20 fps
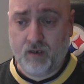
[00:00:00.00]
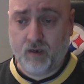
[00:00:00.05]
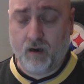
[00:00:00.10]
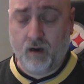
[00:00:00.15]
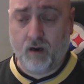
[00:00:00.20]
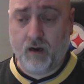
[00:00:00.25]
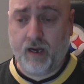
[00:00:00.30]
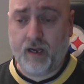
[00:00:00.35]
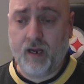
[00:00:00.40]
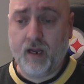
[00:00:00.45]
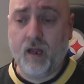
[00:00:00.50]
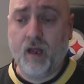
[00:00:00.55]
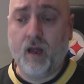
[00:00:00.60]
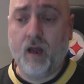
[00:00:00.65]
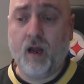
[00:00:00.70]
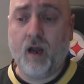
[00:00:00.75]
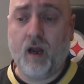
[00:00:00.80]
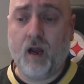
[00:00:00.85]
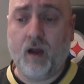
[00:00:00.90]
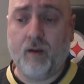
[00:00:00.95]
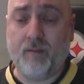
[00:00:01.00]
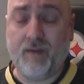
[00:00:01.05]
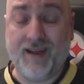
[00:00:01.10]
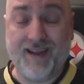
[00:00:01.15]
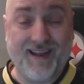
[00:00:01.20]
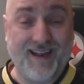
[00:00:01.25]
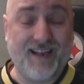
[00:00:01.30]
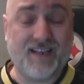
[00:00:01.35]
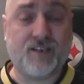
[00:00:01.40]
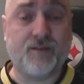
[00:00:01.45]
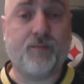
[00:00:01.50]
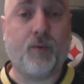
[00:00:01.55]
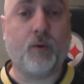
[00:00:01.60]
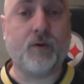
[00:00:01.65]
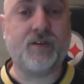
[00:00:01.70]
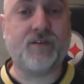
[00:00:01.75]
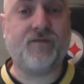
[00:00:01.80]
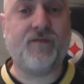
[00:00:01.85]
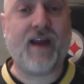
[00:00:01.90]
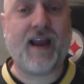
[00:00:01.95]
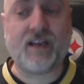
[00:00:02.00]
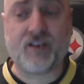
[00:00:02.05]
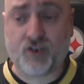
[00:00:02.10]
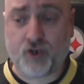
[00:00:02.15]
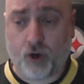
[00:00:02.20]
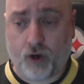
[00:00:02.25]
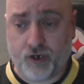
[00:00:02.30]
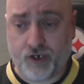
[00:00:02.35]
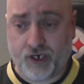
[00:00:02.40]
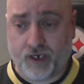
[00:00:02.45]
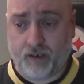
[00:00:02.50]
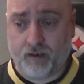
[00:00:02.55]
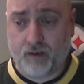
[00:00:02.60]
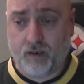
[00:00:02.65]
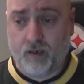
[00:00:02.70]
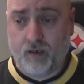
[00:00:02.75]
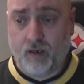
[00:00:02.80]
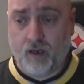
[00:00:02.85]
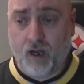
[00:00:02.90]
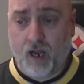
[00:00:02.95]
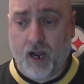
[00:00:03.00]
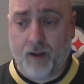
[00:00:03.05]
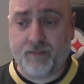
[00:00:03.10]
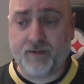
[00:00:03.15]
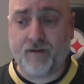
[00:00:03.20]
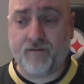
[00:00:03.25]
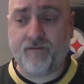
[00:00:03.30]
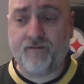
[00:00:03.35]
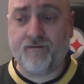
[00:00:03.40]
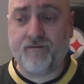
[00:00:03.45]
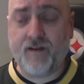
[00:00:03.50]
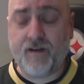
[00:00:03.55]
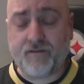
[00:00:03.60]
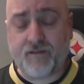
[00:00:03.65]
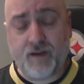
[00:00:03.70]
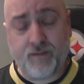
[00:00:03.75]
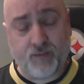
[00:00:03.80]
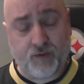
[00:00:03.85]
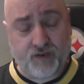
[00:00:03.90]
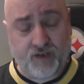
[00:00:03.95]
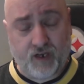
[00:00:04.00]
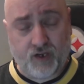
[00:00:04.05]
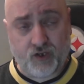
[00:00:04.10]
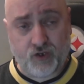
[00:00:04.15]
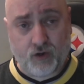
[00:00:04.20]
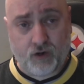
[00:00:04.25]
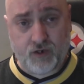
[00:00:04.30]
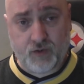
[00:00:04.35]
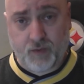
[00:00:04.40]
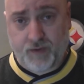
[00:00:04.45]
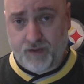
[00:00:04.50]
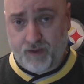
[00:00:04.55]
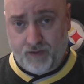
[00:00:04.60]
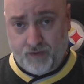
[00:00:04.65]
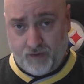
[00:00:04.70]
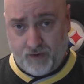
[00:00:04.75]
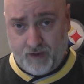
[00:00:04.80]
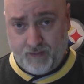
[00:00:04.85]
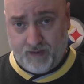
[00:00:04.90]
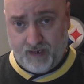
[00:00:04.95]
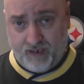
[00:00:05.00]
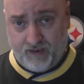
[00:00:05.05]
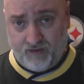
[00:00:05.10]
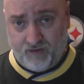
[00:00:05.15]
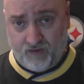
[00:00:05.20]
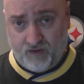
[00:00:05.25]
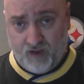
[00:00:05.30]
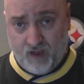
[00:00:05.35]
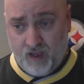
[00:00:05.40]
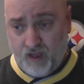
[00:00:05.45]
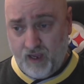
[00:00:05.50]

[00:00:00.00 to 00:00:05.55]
All right, it supports fast charging, up to 50% charge within 30 minutes.